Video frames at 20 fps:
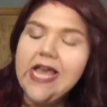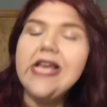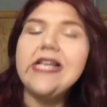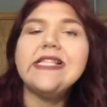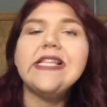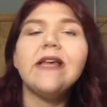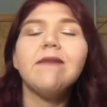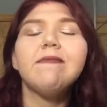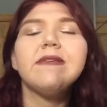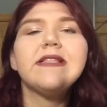
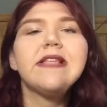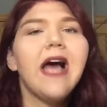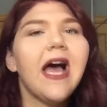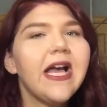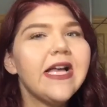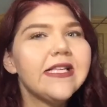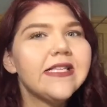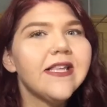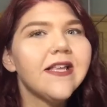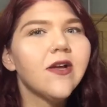His name is
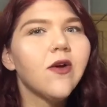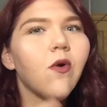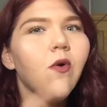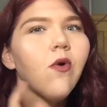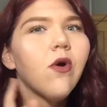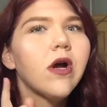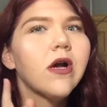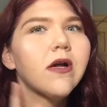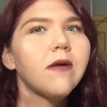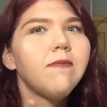Isaac,
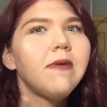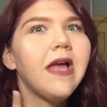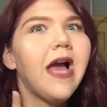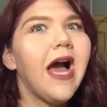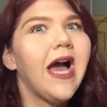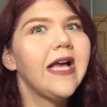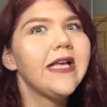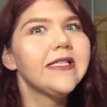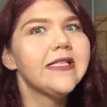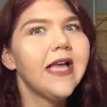or it could be
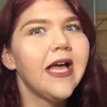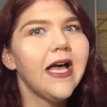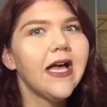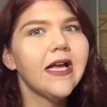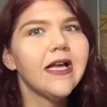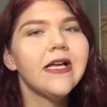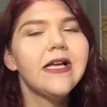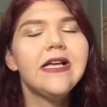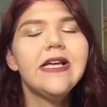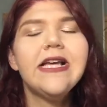
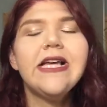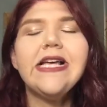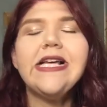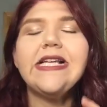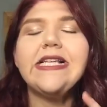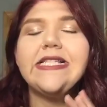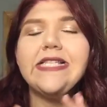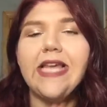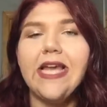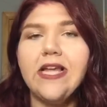Isaac
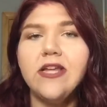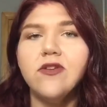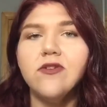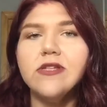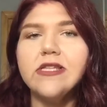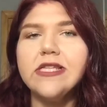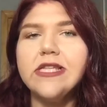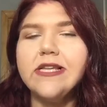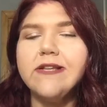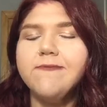
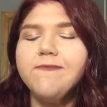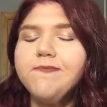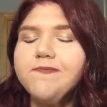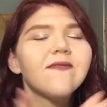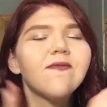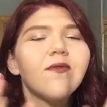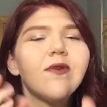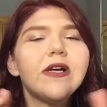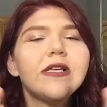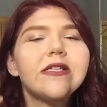Danielson.
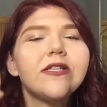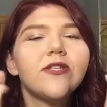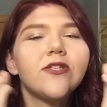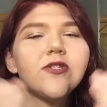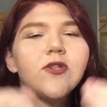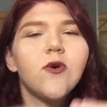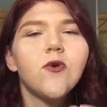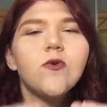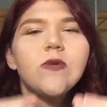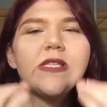His voice is
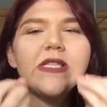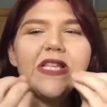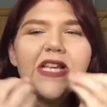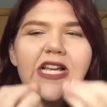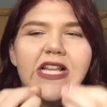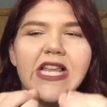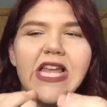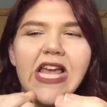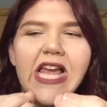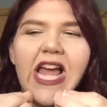so
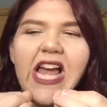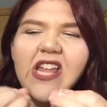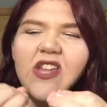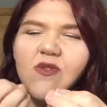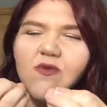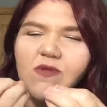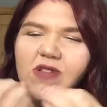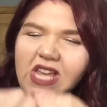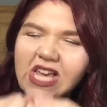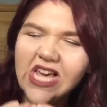sickening and
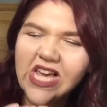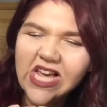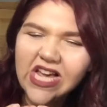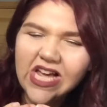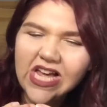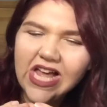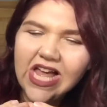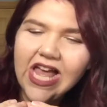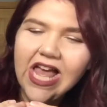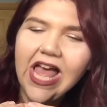
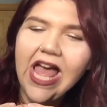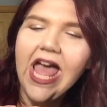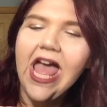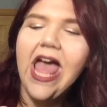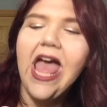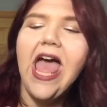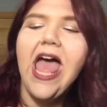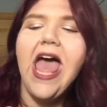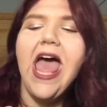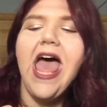unique.
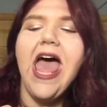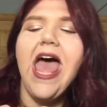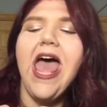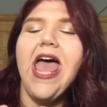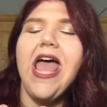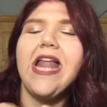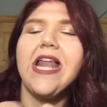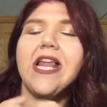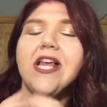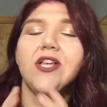
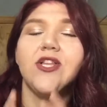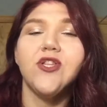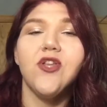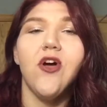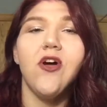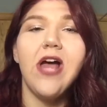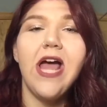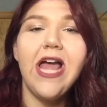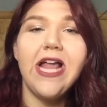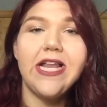And his
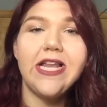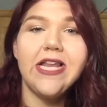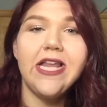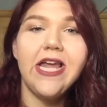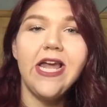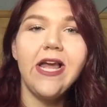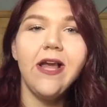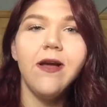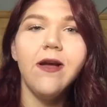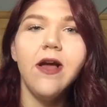song
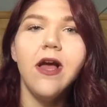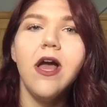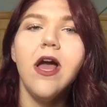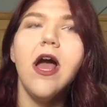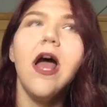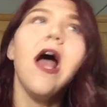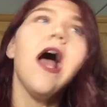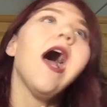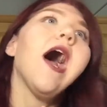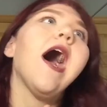Ending,
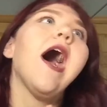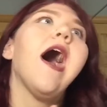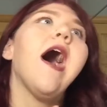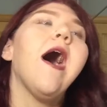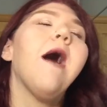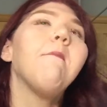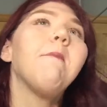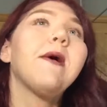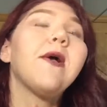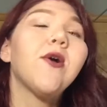
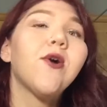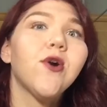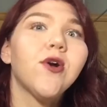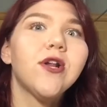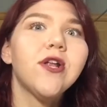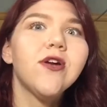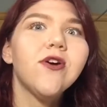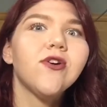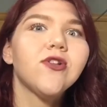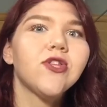um, I
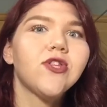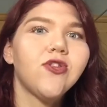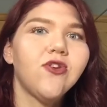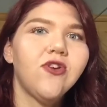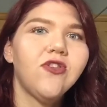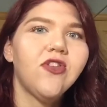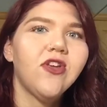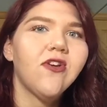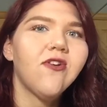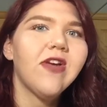heard it on So
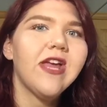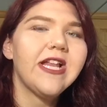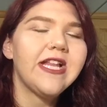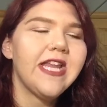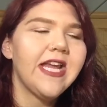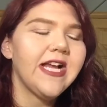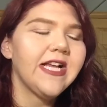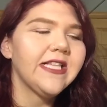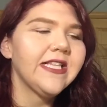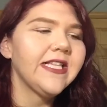You Think You Can
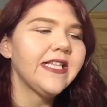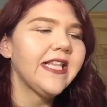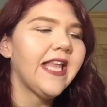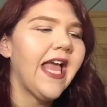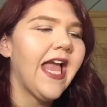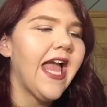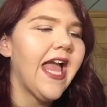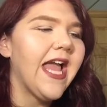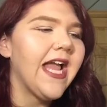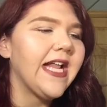Dance.
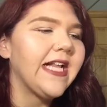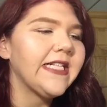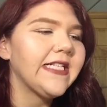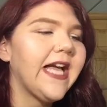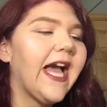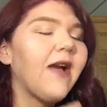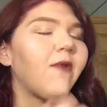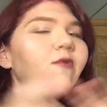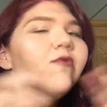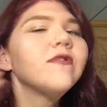And
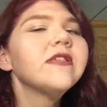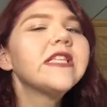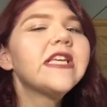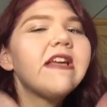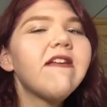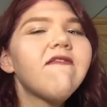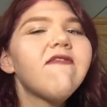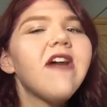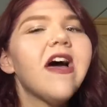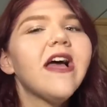I will
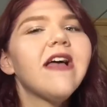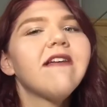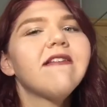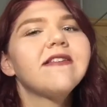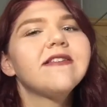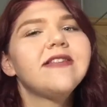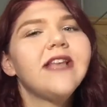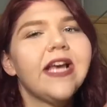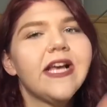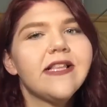leave that
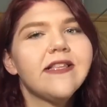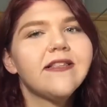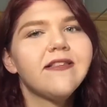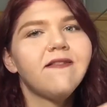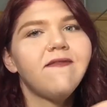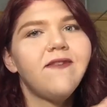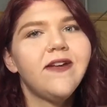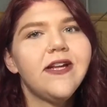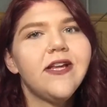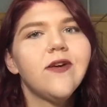dance
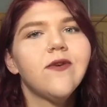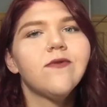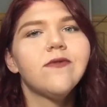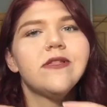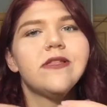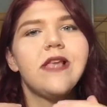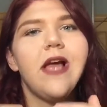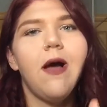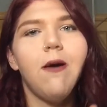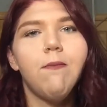video
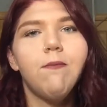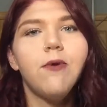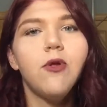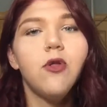down